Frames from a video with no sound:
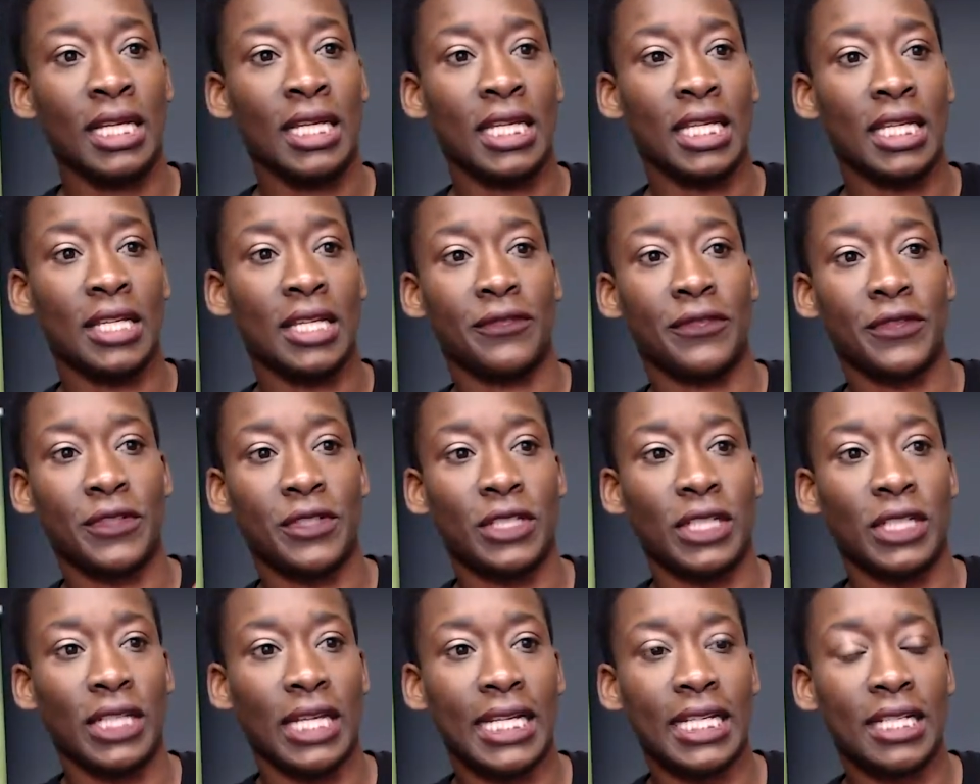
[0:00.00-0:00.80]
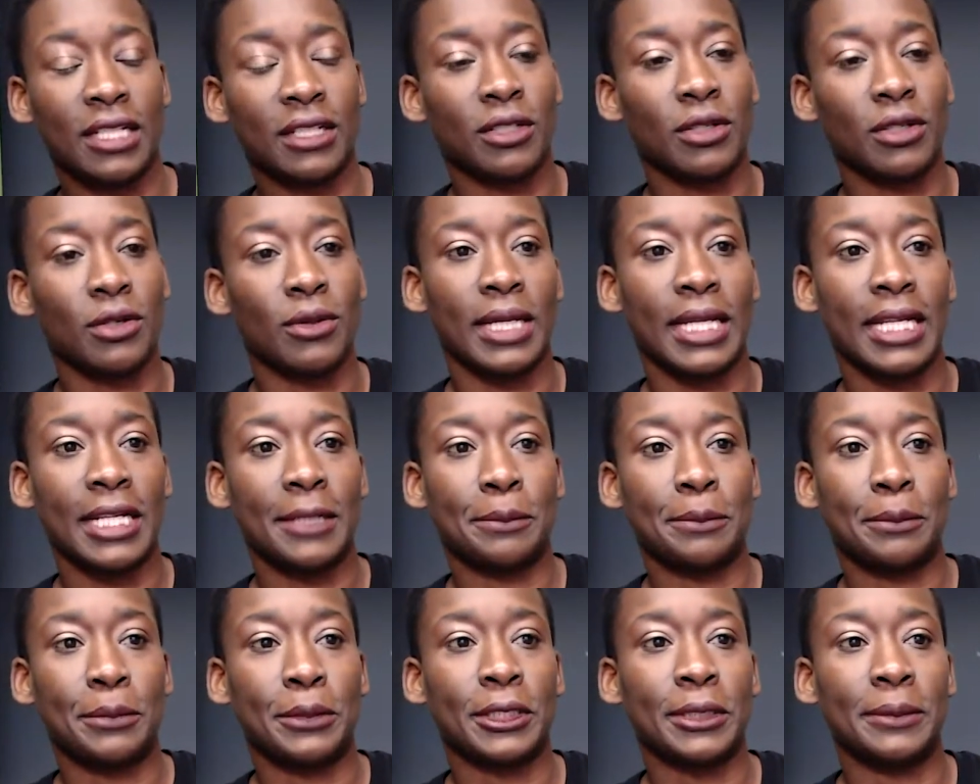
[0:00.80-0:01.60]
if you'd like, go ahead
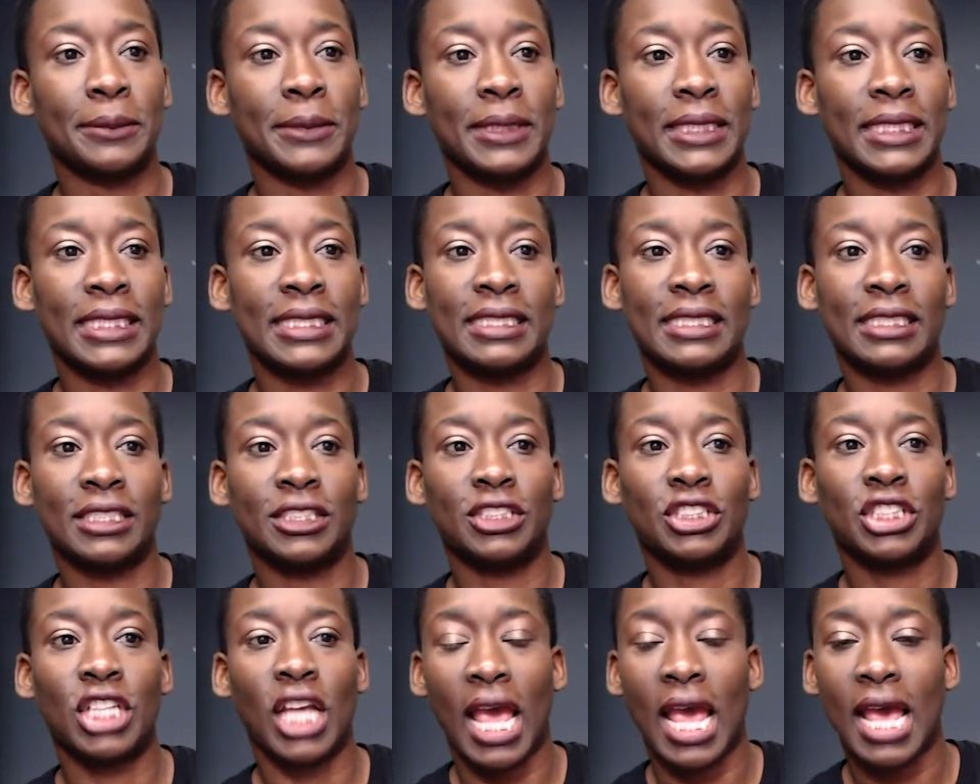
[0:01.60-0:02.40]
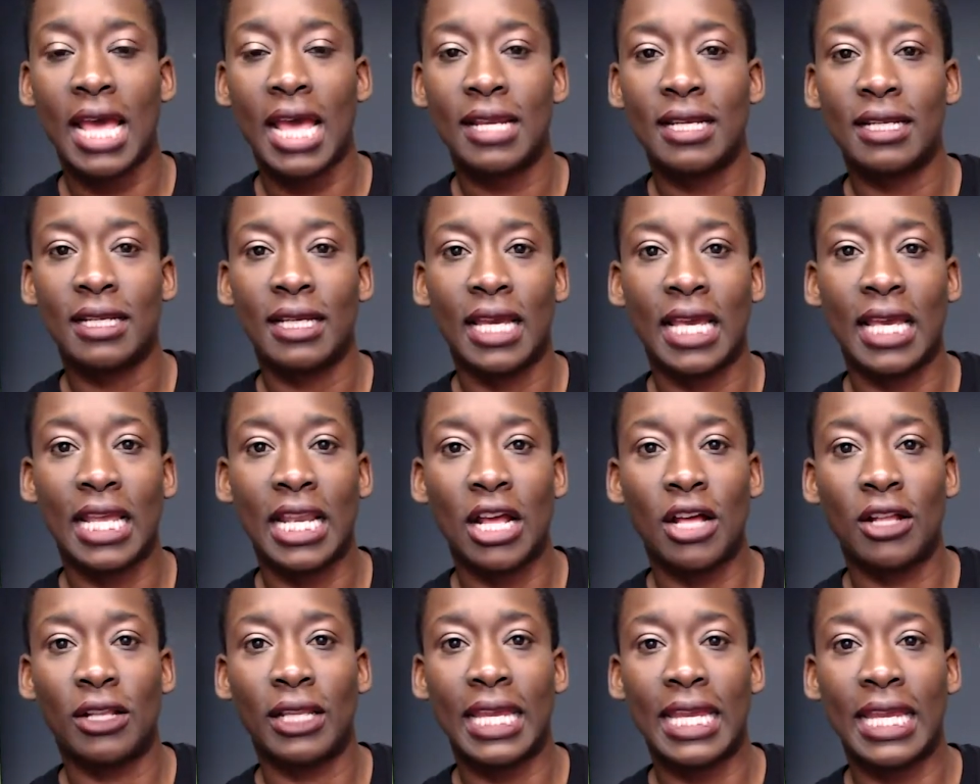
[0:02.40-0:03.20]
and put them in the chat and
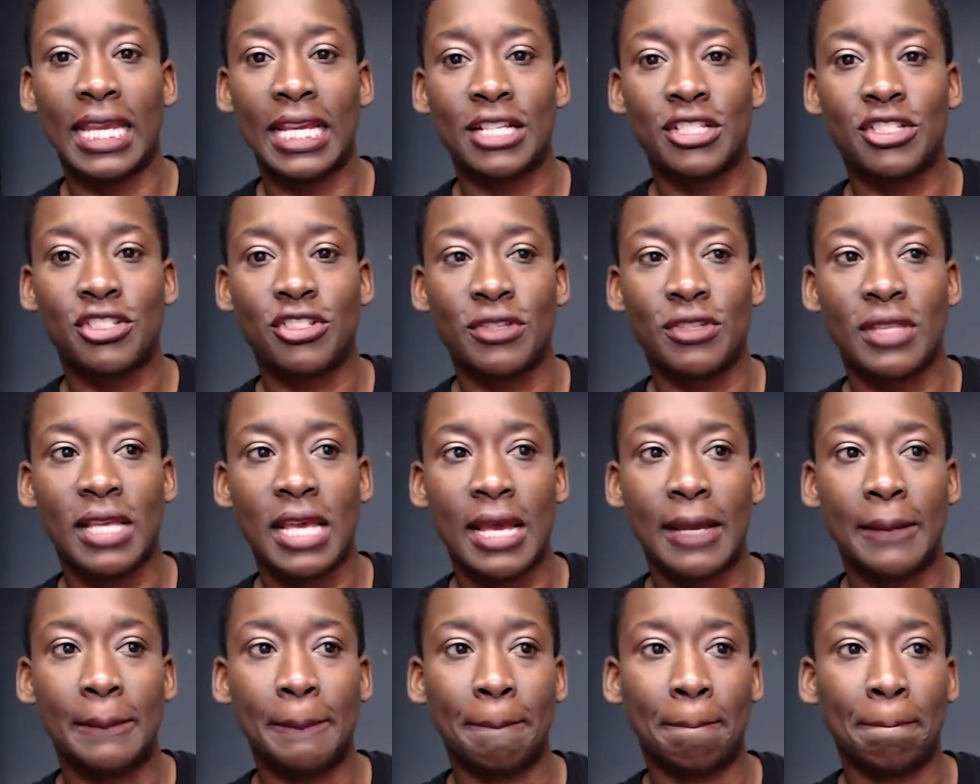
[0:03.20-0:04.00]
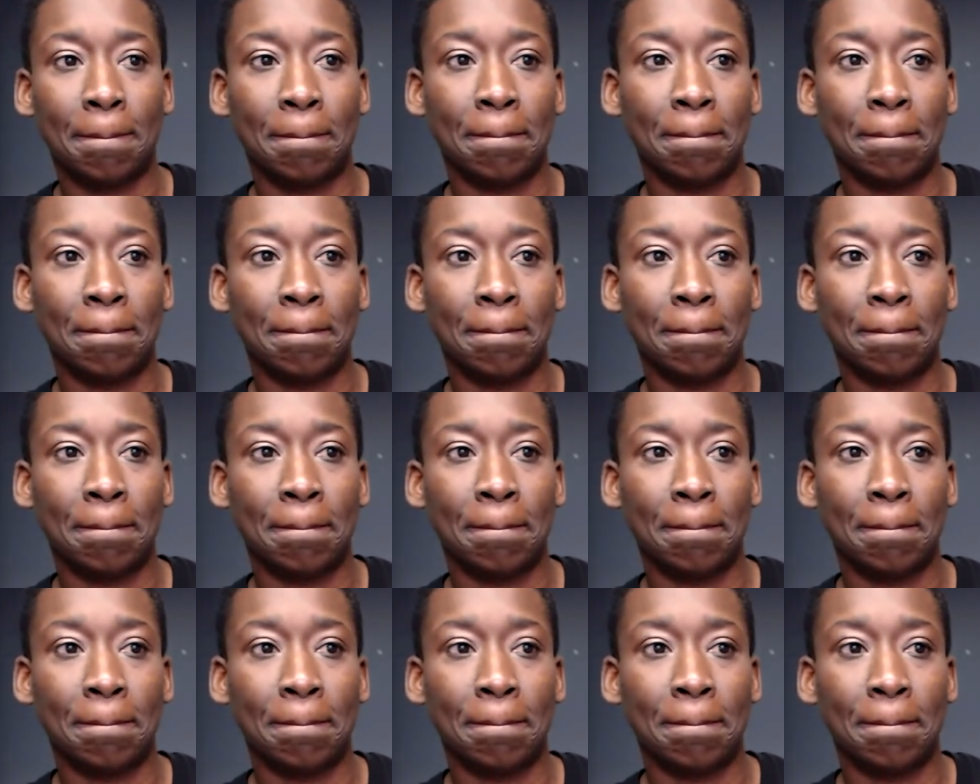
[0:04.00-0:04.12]
I'll answer them.